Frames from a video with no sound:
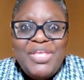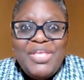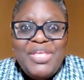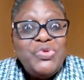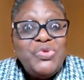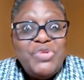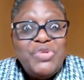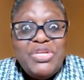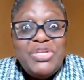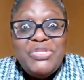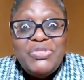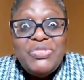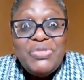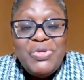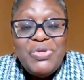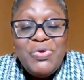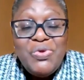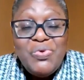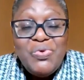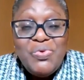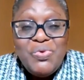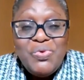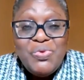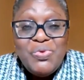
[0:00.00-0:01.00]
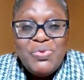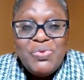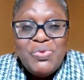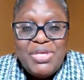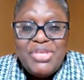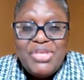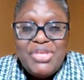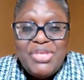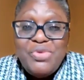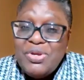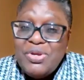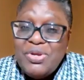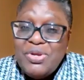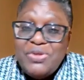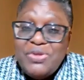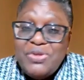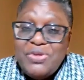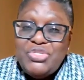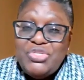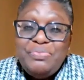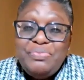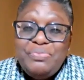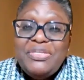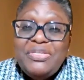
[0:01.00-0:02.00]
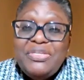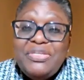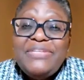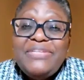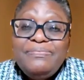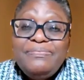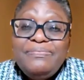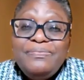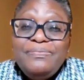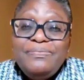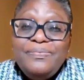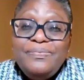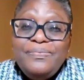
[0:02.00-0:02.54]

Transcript: then you need to know that you are not stupid.